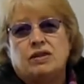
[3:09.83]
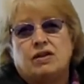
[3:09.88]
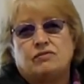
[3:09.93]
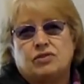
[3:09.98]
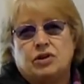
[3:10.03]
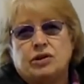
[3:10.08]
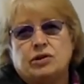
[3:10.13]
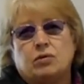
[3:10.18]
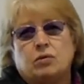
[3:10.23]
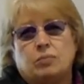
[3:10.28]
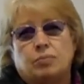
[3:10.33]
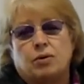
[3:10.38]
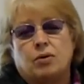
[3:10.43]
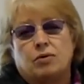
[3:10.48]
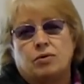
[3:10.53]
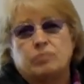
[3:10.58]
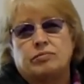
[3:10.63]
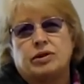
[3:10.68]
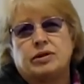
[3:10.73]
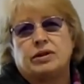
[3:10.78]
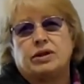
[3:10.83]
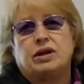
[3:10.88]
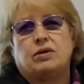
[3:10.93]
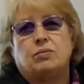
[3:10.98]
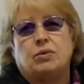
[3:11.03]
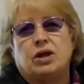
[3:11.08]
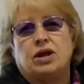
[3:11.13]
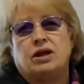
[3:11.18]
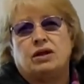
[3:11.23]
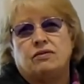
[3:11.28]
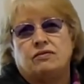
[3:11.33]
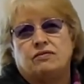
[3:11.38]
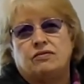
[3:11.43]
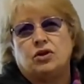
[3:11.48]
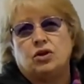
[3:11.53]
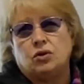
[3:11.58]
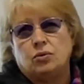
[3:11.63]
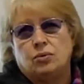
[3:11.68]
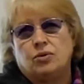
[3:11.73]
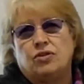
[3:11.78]
the after-school program is saying we
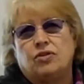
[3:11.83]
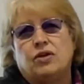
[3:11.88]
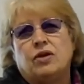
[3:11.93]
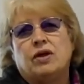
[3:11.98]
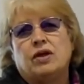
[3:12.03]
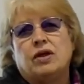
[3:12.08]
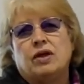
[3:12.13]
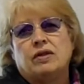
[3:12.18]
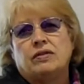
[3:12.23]
have youth